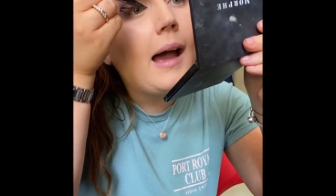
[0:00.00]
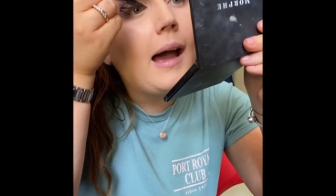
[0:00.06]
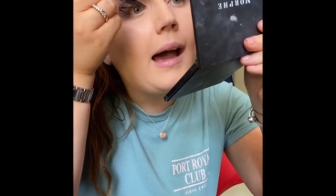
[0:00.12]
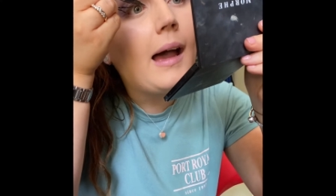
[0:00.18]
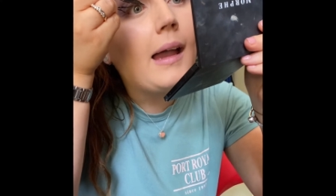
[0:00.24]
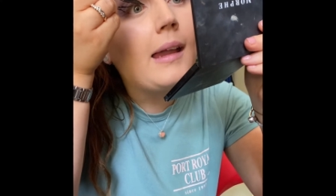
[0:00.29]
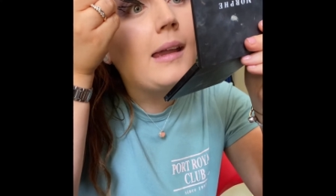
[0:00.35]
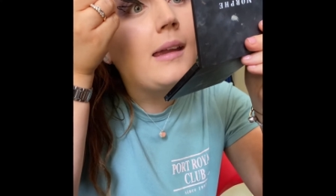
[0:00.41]

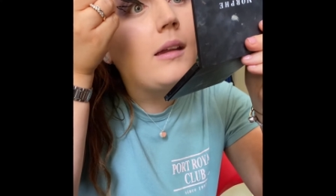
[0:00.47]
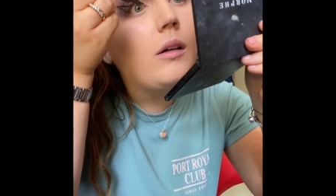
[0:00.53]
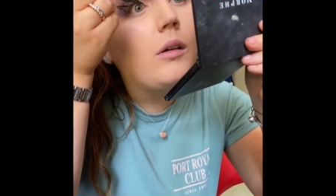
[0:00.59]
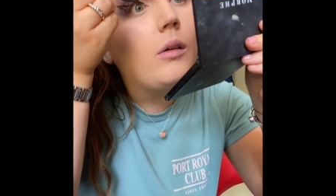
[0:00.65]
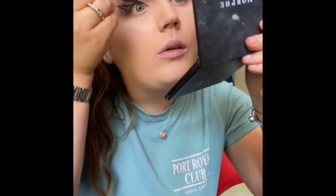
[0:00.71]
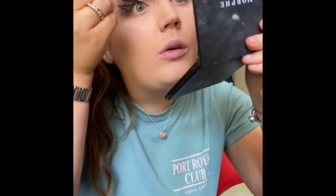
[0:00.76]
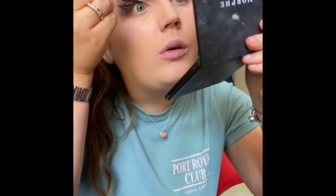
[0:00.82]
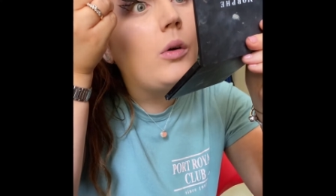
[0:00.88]
eye
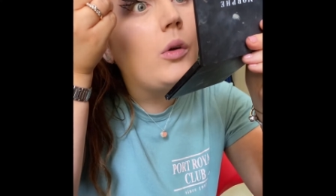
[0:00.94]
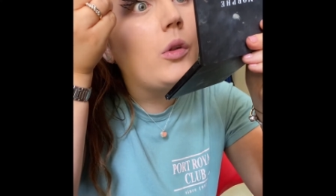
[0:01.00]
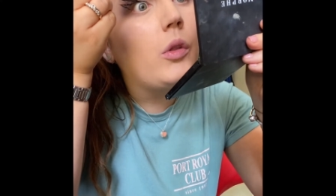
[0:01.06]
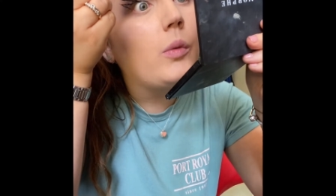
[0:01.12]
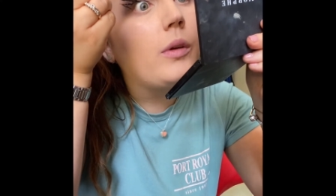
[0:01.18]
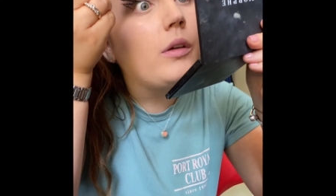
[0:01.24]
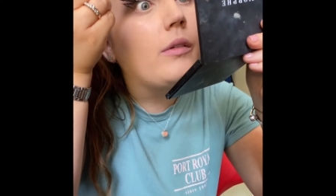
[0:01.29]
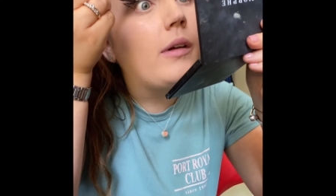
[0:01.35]
all
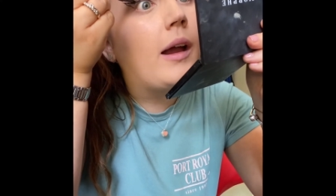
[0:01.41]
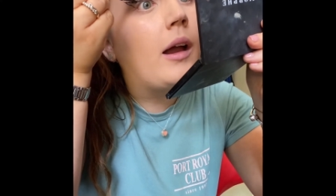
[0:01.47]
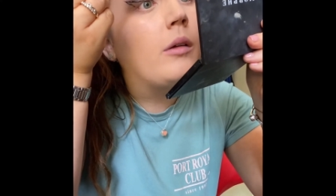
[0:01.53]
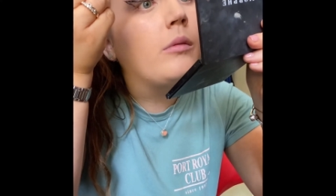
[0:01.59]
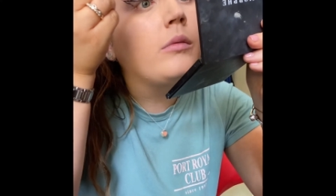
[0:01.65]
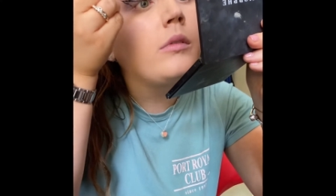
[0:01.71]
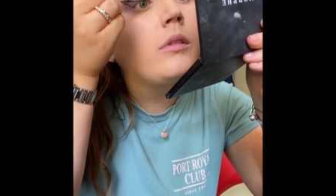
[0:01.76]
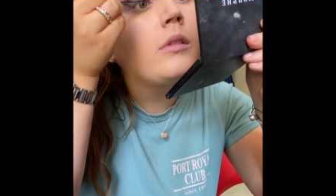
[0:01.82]
the way
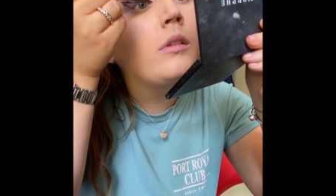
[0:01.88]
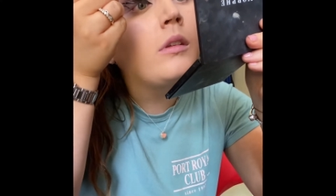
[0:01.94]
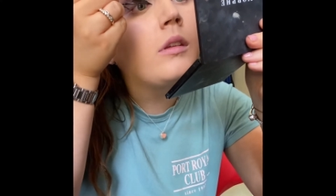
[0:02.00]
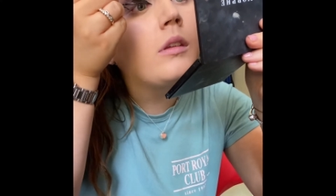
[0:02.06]
around,